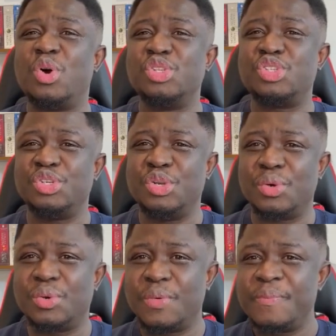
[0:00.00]
would want to
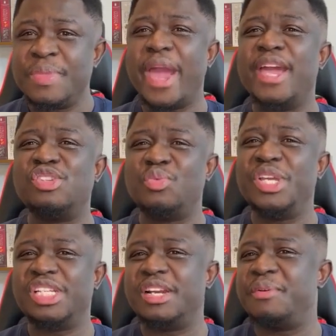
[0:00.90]
know, where
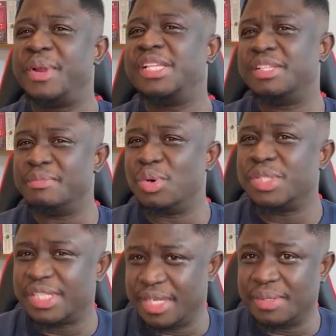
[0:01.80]
do we generate the most